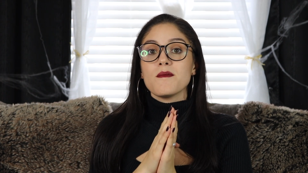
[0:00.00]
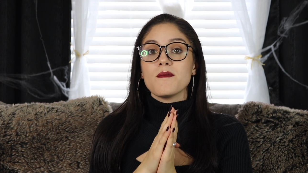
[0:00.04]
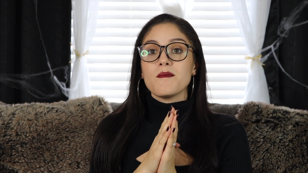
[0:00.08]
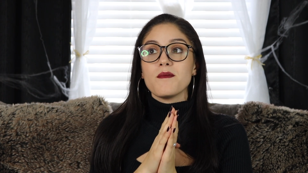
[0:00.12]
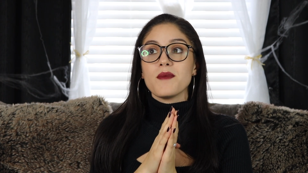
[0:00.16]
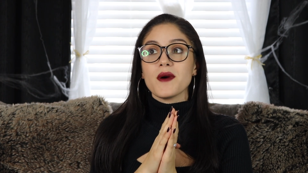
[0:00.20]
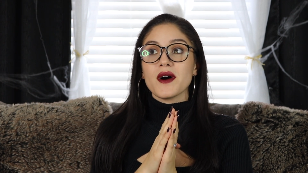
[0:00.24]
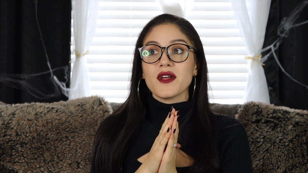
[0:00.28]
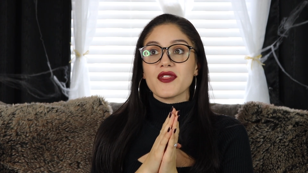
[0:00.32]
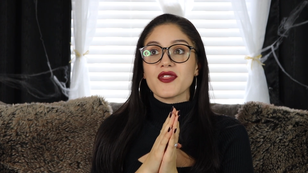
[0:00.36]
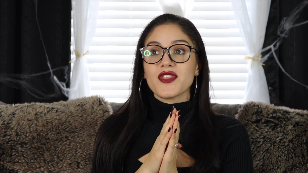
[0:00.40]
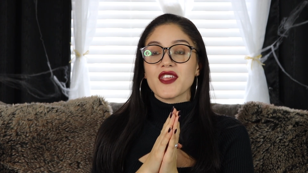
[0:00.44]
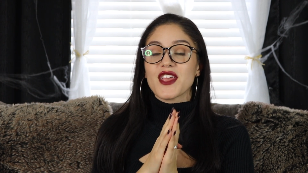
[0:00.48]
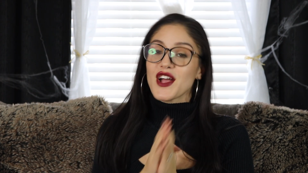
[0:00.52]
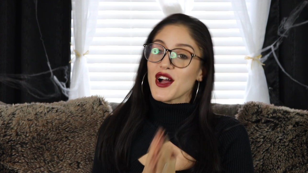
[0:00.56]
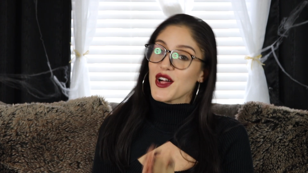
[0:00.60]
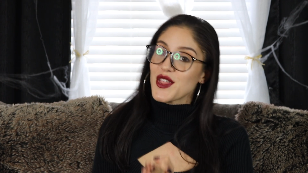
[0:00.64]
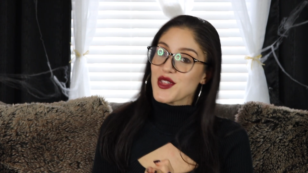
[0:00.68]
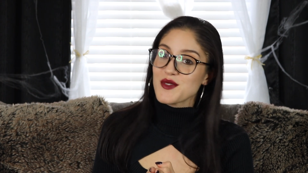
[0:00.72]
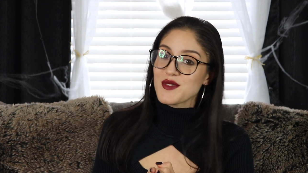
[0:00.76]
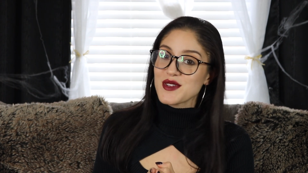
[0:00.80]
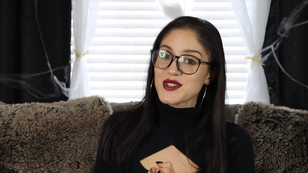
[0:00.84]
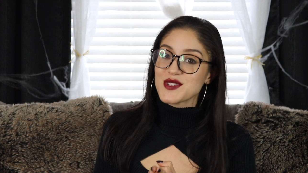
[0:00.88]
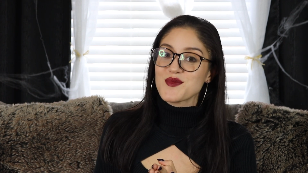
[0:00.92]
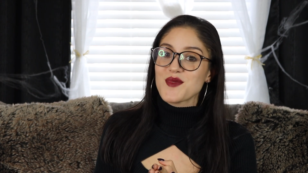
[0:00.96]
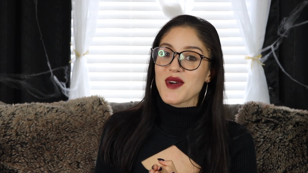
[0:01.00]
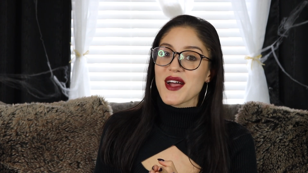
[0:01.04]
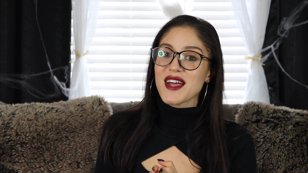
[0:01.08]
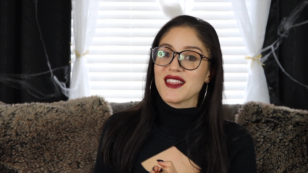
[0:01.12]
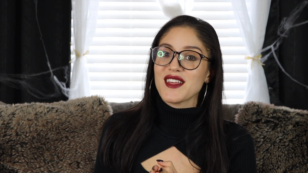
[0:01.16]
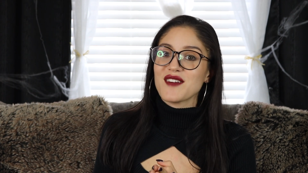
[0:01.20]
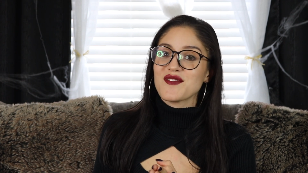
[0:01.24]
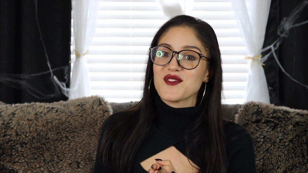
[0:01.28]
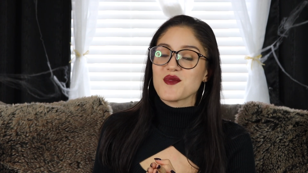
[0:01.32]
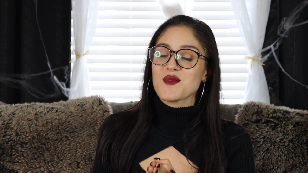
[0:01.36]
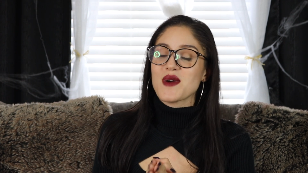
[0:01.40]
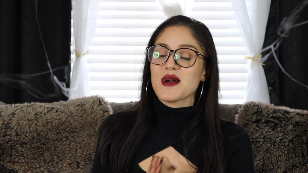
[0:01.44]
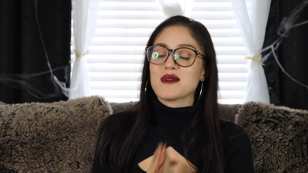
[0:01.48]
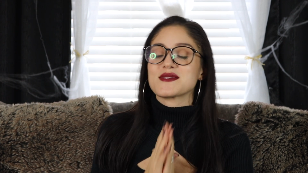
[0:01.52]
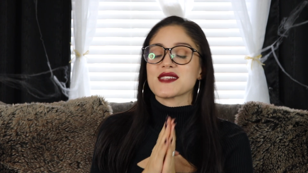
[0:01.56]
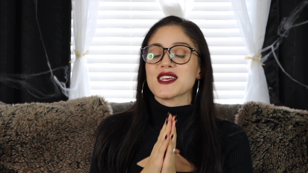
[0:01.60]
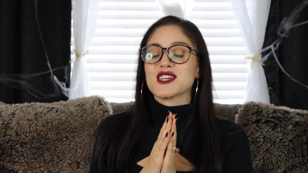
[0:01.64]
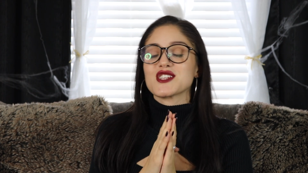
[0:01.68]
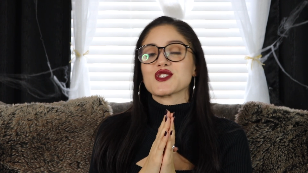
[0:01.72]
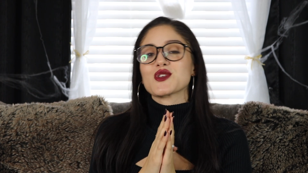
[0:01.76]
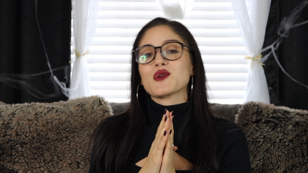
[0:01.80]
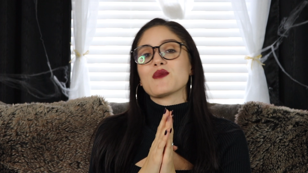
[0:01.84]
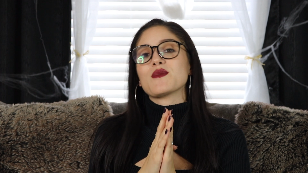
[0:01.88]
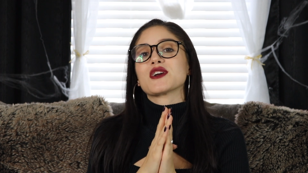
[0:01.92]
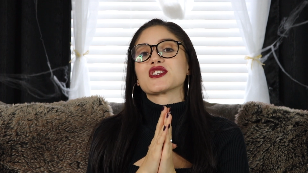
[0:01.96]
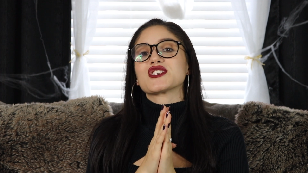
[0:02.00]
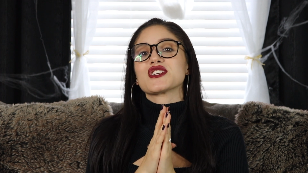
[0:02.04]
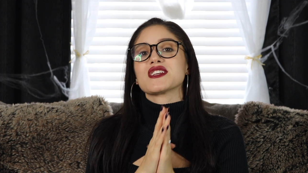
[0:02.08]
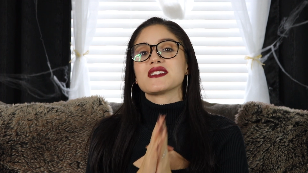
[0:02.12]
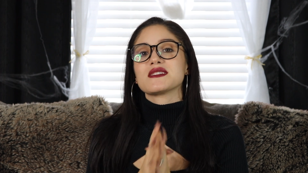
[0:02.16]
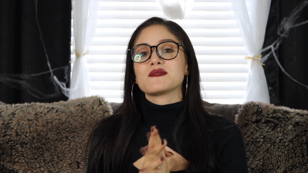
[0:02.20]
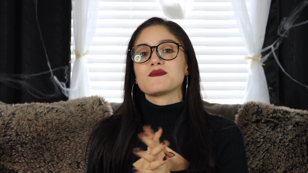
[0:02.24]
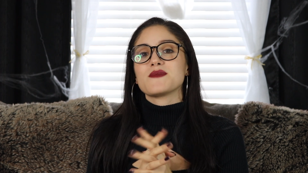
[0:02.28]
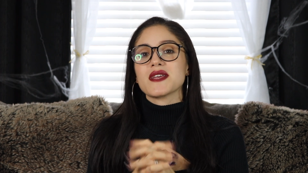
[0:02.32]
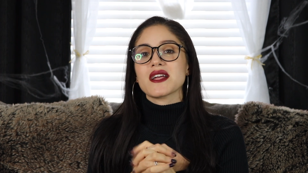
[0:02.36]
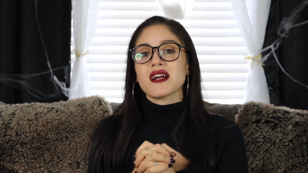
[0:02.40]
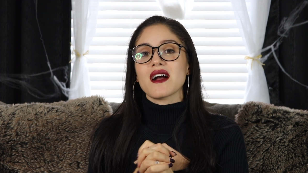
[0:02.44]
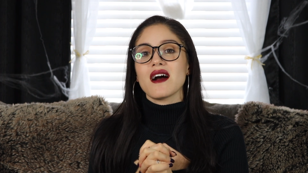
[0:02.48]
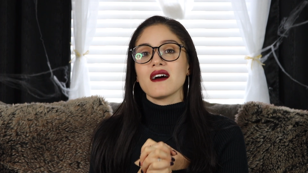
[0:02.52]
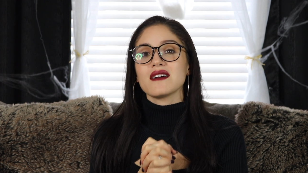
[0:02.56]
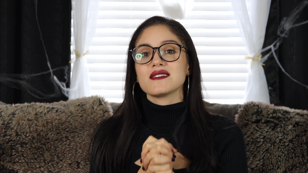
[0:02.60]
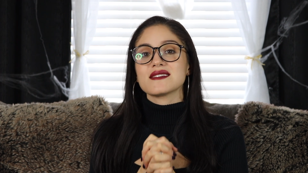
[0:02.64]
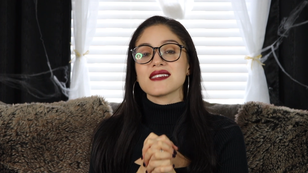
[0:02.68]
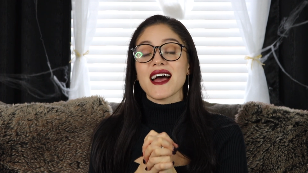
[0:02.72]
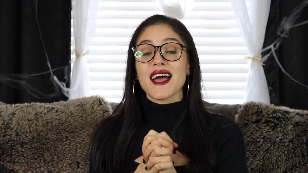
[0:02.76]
But the other reason why I love the website so much is because